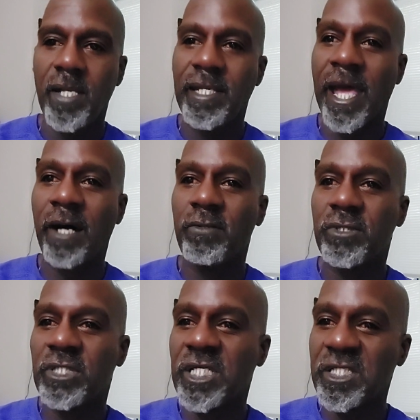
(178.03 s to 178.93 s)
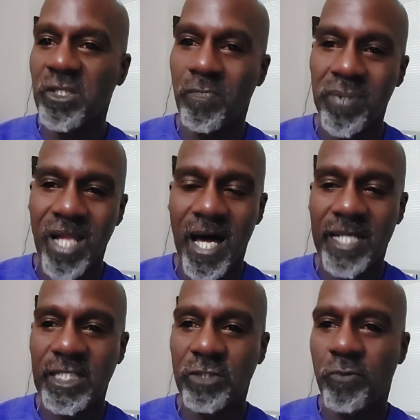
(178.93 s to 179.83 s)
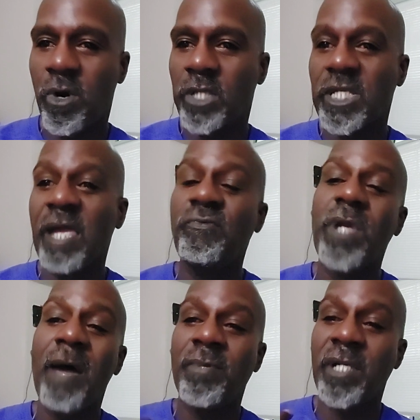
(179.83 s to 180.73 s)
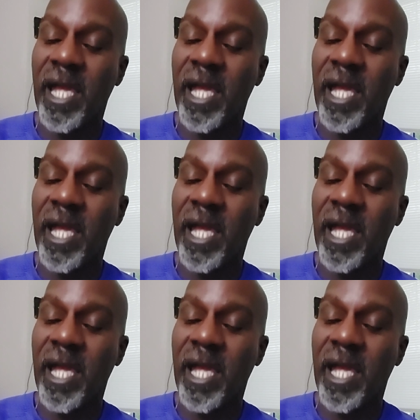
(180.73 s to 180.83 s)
Now, this applies as far as if you have an